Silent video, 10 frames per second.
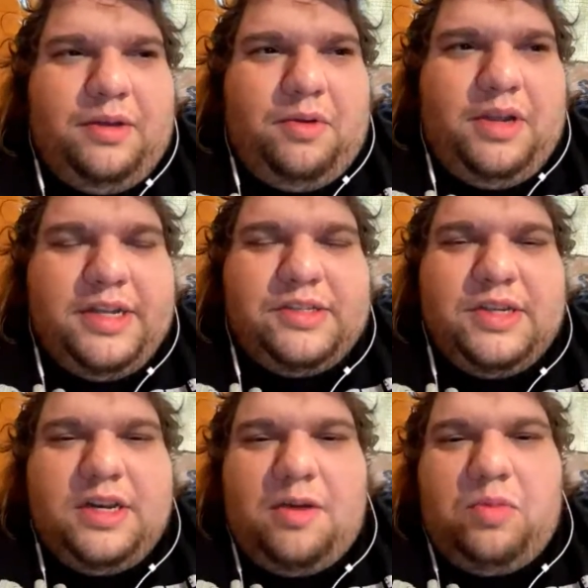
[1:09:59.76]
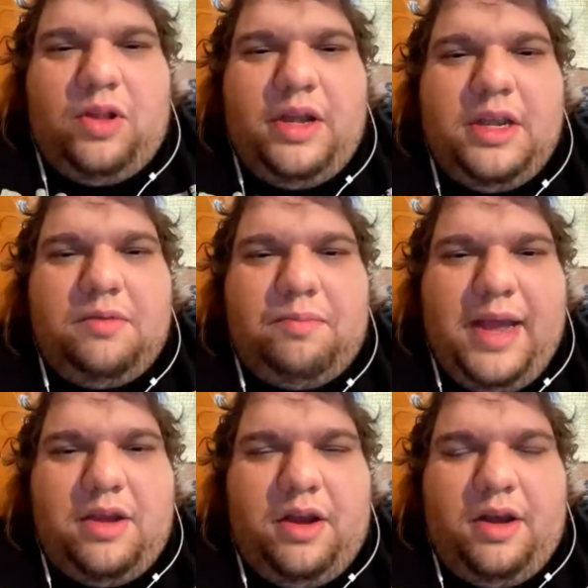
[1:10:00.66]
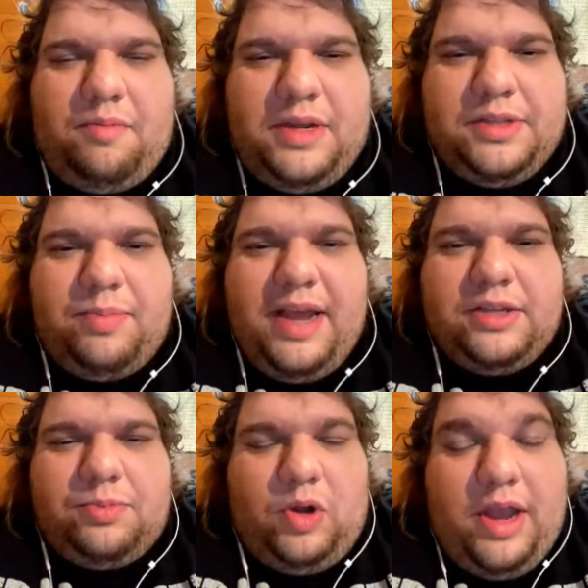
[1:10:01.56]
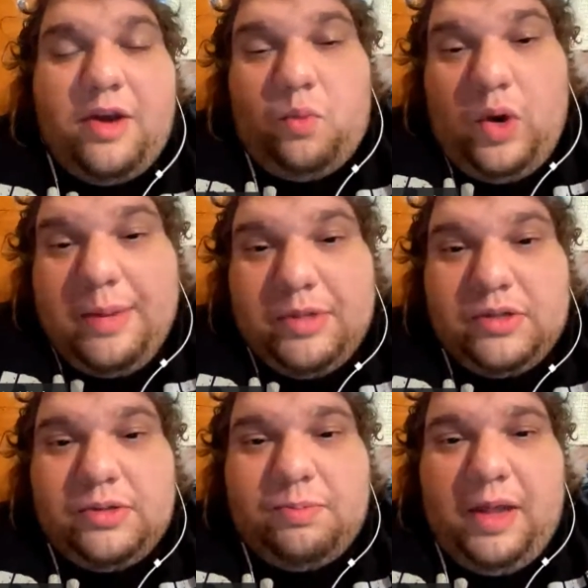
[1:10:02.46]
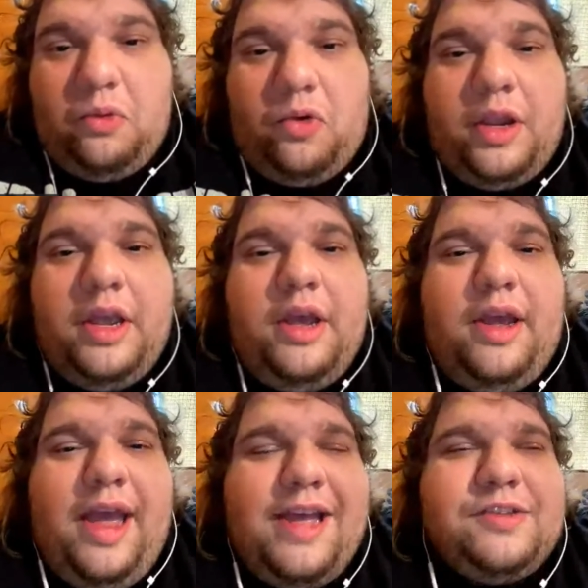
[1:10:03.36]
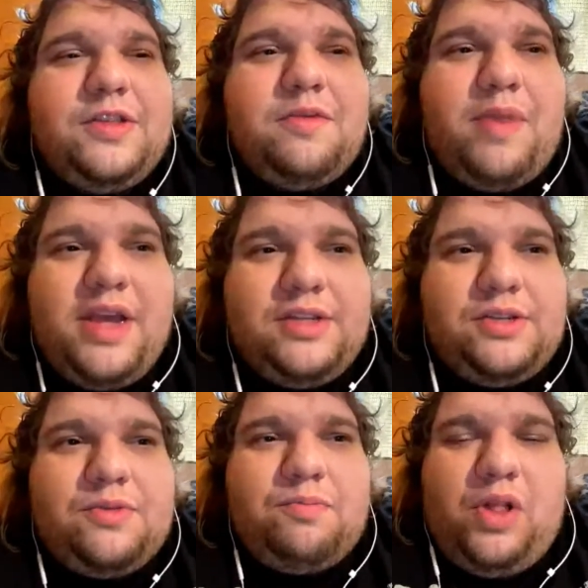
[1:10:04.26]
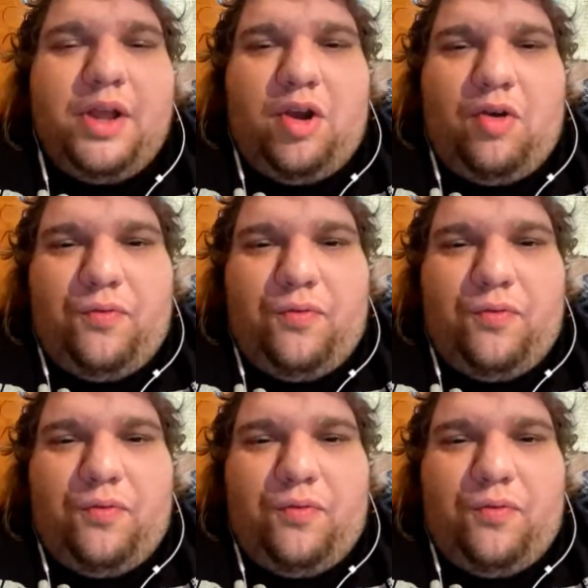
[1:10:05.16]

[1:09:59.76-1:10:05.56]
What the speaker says: NCAA men's basketball and women's, by the way, has the best playoff